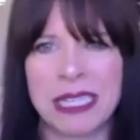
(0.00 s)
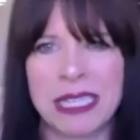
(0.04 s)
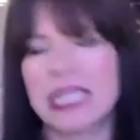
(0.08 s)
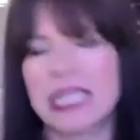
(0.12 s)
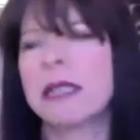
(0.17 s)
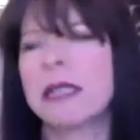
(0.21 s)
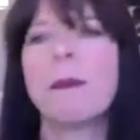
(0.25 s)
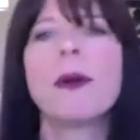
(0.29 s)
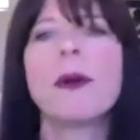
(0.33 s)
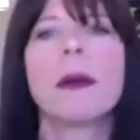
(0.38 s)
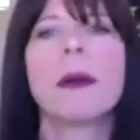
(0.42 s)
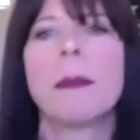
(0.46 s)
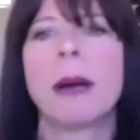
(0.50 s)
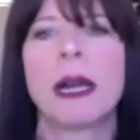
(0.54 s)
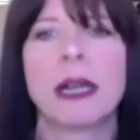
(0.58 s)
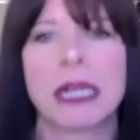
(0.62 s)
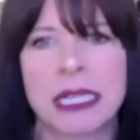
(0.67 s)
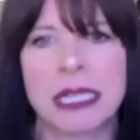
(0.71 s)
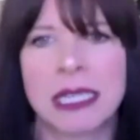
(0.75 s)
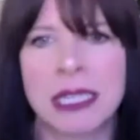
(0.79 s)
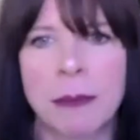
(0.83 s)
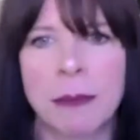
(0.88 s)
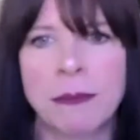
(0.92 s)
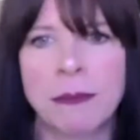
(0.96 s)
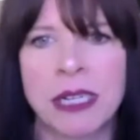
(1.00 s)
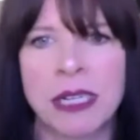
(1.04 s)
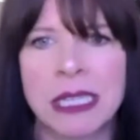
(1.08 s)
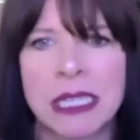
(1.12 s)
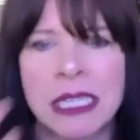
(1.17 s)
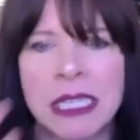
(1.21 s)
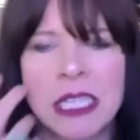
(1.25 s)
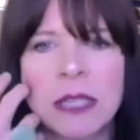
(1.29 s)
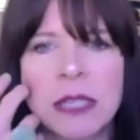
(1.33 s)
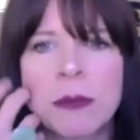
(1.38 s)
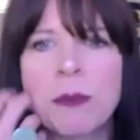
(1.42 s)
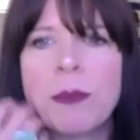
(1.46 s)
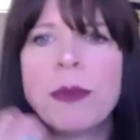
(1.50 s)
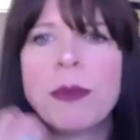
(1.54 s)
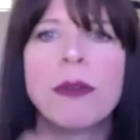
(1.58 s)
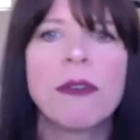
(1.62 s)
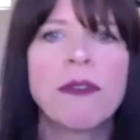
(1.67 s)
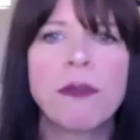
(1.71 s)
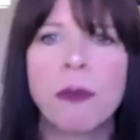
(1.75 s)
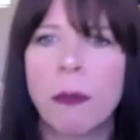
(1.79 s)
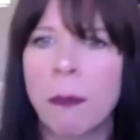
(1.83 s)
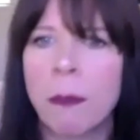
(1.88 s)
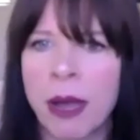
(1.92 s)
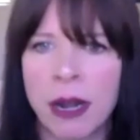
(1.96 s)
It's a book about acceptance. It's this
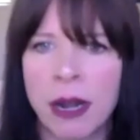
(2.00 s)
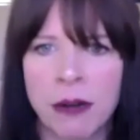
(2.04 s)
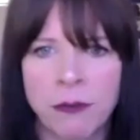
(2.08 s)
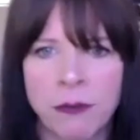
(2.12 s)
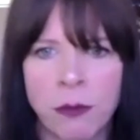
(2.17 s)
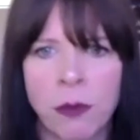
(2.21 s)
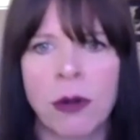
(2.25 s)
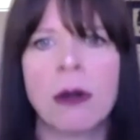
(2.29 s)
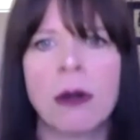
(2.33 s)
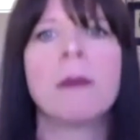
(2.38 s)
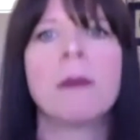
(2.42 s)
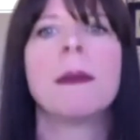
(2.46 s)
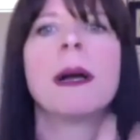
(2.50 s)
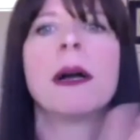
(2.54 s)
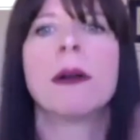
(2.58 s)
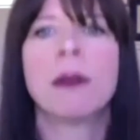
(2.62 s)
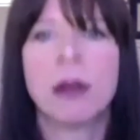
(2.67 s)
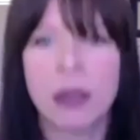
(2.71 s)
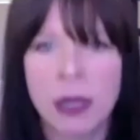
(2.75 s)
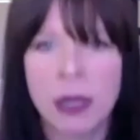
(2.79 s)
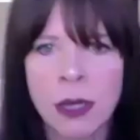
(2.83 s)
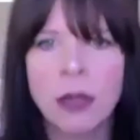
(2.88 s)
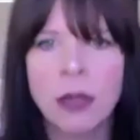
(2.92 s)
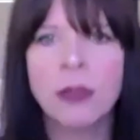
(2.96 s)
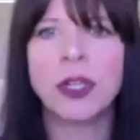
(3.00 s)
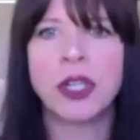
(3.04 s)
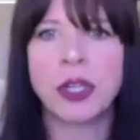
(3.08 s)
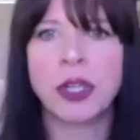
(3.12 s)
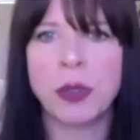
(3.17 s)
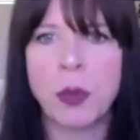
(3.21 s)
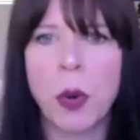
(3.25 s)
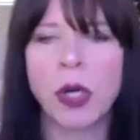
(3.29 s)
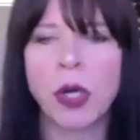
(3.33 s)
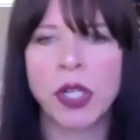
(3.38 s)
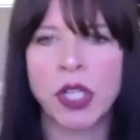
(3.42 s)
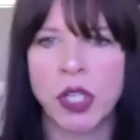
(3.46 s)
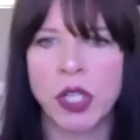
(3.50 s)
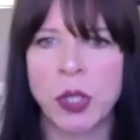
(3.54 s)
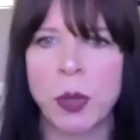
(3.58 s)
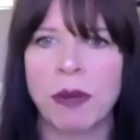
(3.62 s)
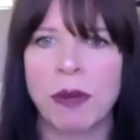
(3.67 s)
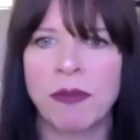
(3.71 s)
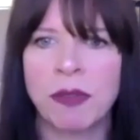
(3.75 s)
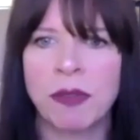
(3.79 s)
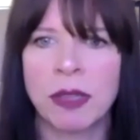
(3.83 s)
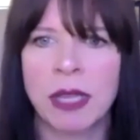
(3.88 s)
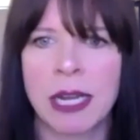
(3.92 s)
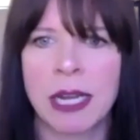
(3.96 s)
beautiful metaphor about the two horses who
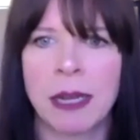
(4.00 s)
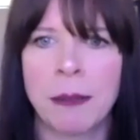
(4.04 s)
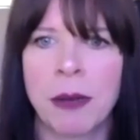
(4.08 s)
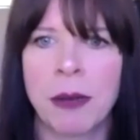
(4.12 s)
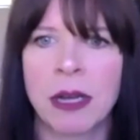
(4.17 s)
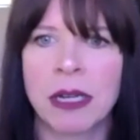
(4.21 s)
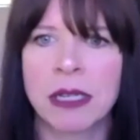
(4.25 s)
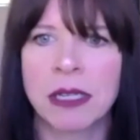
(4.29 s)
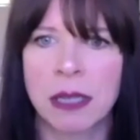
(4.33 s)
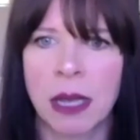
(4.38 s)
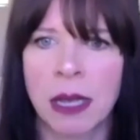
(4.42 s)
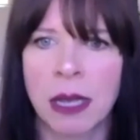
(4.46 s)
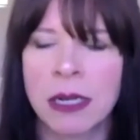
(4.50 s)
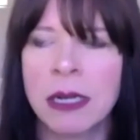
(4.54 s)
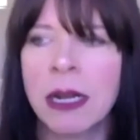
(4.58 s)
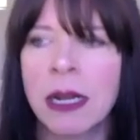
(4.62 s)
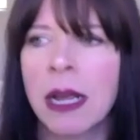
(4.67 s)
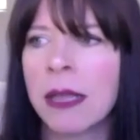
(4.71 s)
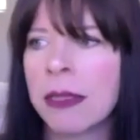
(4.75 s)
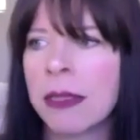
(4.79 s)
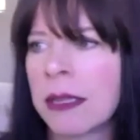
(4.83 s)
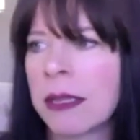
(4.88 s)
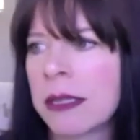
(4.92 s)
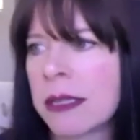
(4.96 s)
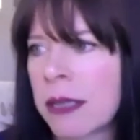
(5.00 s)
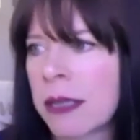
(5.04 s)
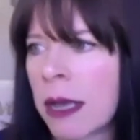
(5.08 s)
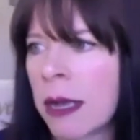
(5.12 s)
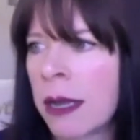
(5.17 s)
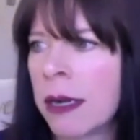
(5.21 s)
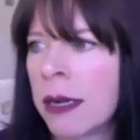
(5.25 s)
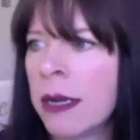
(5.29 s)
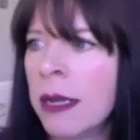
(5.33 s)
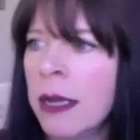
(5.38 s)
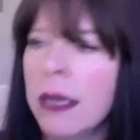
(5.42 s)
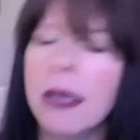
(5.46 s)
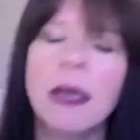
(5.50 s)
have a ladybug son, and the son,